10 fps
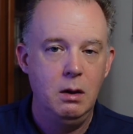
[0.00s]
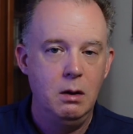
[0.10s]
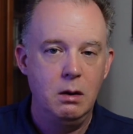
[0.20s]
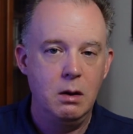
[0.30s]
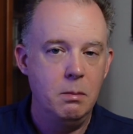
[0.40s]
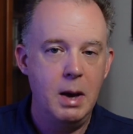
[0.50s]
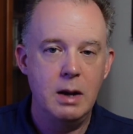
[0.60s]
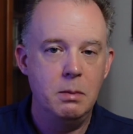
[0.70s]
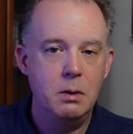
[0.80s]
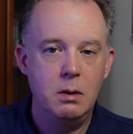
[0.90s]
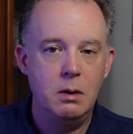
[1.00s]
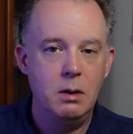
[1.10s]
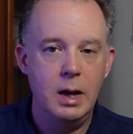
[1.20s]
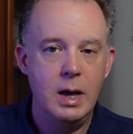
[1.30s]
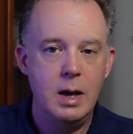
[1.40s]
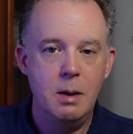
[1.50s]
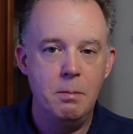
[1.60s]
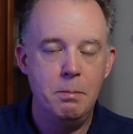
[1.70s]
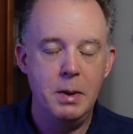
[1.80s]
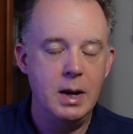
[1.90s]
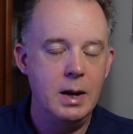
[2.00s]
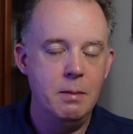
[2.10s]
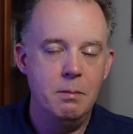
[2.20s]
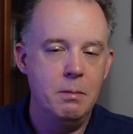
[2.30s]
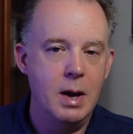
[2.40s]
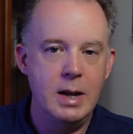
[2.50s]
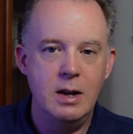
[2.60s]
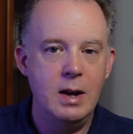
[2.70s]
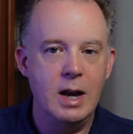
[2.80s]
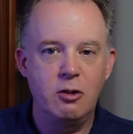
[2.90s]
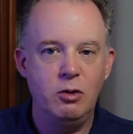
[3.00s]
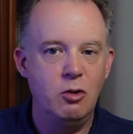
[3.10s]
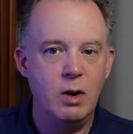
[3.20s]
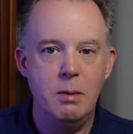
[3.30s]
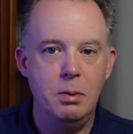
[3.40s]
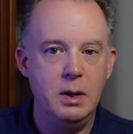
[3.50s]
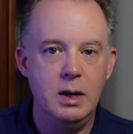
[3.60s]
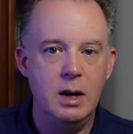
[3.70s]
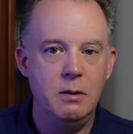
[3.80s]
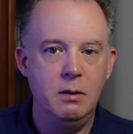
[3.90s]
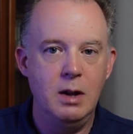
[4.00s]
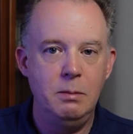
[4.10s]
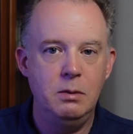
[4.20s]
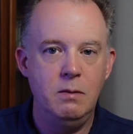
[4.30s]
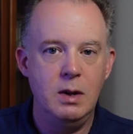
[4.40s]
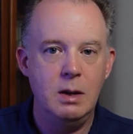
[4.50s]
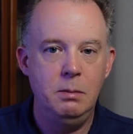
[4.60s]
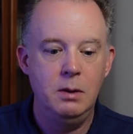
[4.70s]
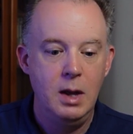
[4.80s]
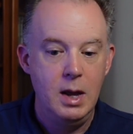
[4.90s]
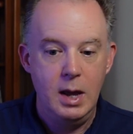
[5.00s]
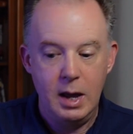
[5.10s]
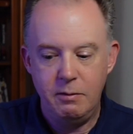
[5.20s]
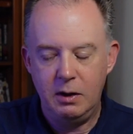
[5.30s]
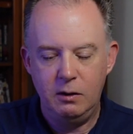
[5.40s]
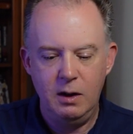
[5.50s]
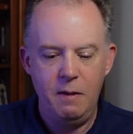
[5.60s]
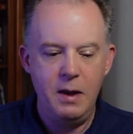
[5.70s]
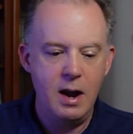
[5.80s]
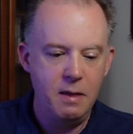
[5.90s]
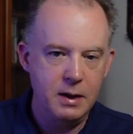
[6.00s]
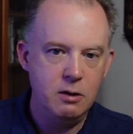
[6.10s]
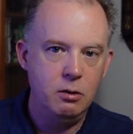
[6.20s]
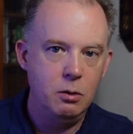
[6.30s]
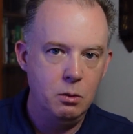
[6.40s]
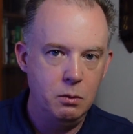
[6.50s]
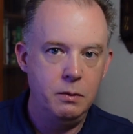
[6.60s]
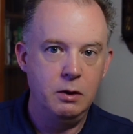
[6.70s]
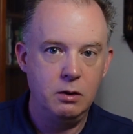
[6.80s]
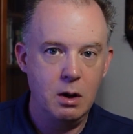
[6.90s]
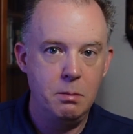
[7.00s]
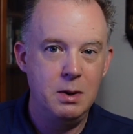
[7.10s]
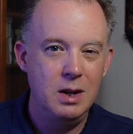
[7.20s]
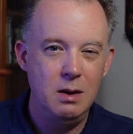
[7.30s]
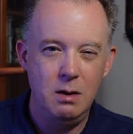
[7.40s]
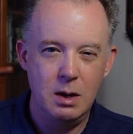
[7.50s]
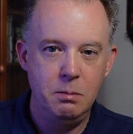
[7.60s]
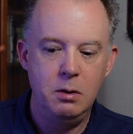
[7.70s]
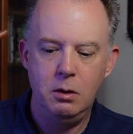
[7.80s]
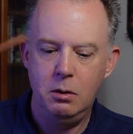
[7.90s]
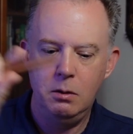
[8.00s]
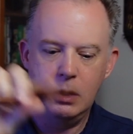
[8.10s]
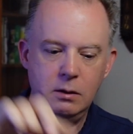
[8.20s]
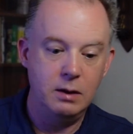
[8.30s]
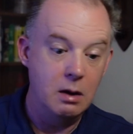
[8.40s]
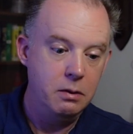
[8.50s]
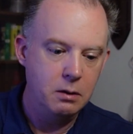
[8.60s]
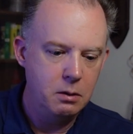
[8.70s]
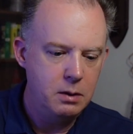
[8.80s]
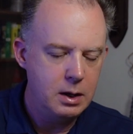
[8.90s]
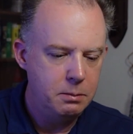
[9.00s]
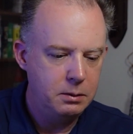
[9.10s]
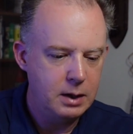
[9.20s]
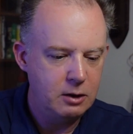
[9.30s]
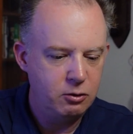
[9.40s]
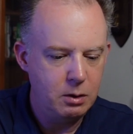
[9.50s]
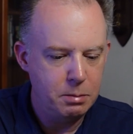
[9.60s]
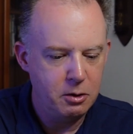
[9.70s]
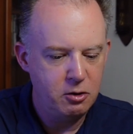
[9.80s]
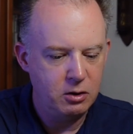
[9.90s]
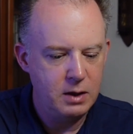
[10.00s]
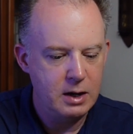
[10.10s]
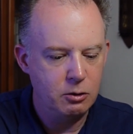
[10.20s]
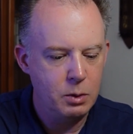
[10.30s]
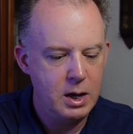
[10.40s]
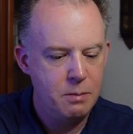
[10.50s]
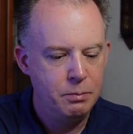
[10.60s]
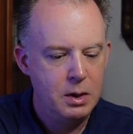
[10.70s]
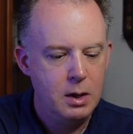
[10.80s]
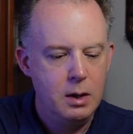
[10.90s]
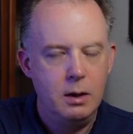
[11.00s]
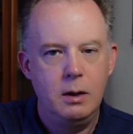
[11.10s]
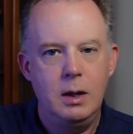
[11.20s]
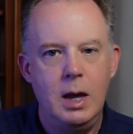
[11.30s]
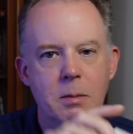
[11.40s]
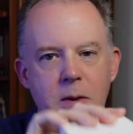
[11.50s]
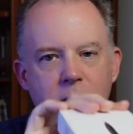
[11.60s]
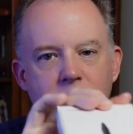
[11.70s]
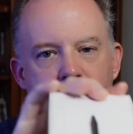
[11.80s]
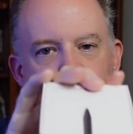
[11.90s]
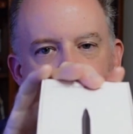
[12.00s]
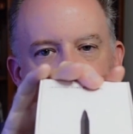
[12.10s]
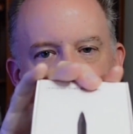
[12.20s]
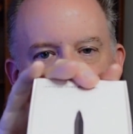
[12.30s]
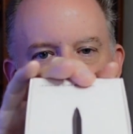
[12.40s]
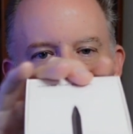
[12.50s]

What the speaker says: compatible, but I didn't actually try to put in other types of nibs. Having said that, this company Nibtou does sell their own nibs. I actually purchased that as well. Came in this nice little